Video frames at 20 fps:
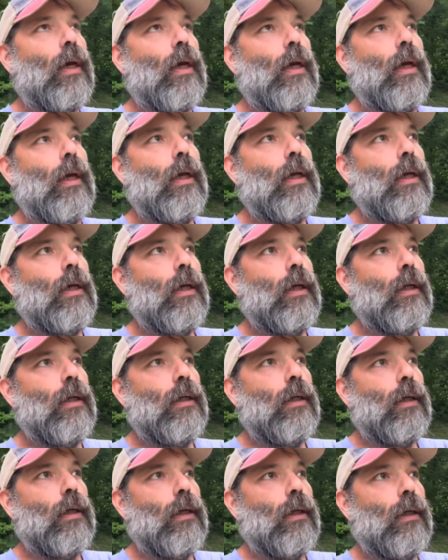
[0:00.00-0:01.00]
And
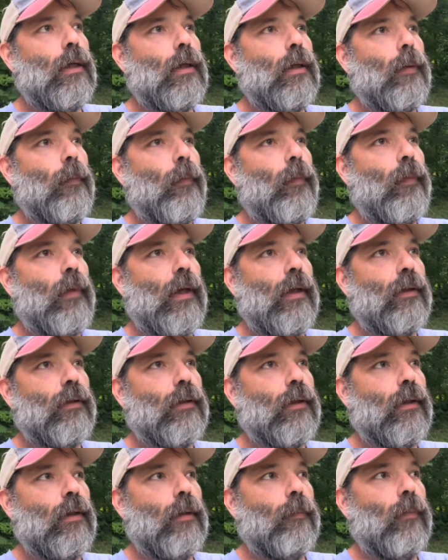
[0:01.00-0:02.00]
that's
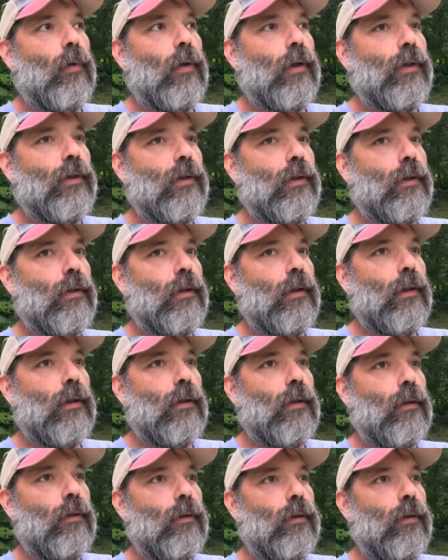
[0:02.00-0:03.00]
going to put us
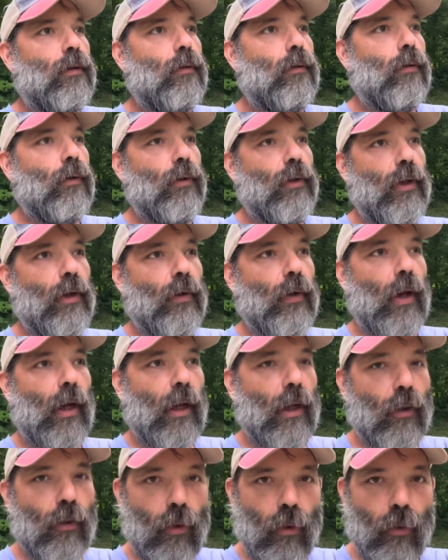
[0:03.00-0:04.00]
into or near
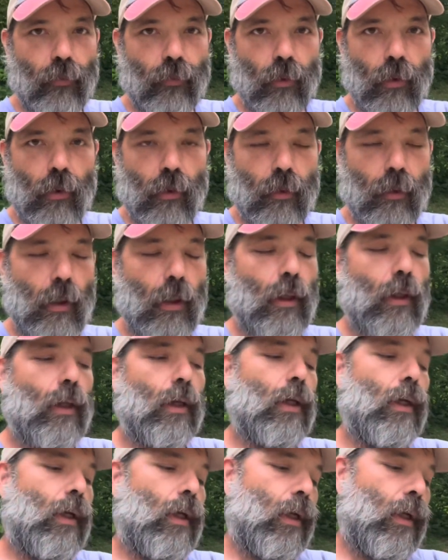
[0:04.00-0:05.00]
Andover.
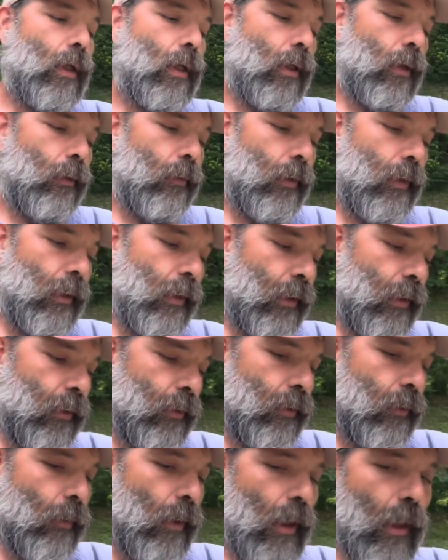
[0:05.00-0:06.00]
I'm going to get
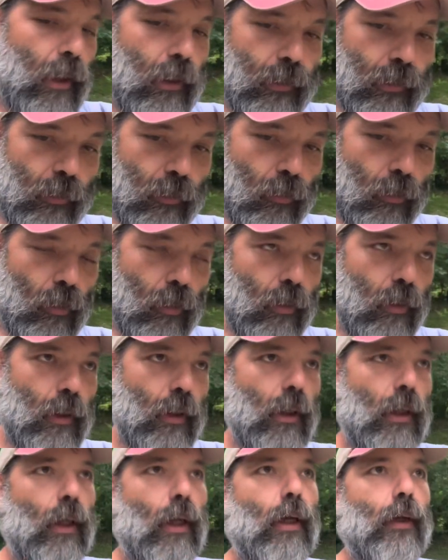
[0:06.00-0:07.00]
to a hostel.
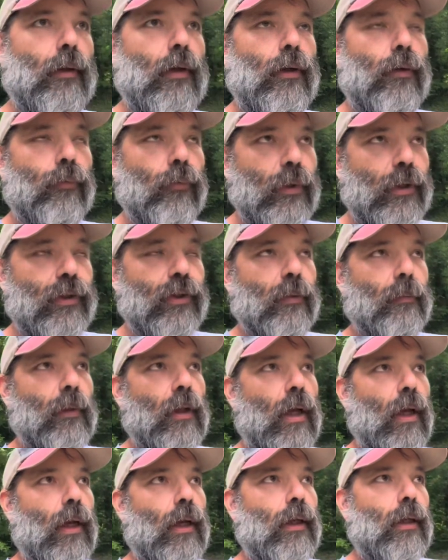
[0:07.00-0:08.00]
I got to
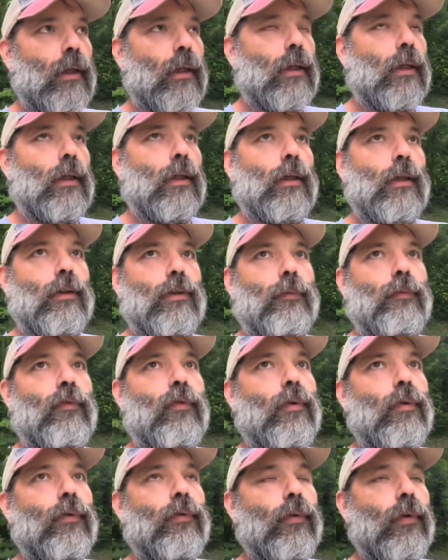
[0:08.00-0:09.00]
resupply, get some
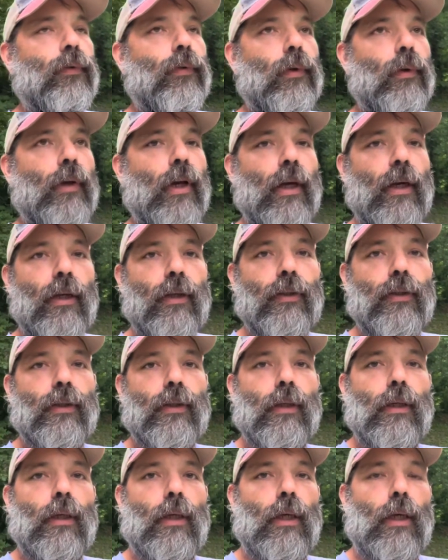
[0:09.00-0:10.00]
food for a few days,
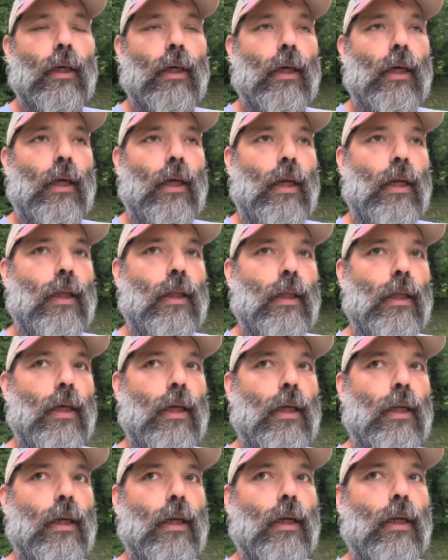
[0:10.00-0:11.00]
and
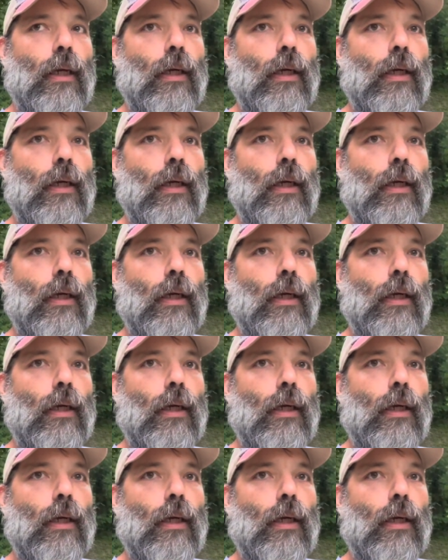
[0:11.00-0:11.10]
then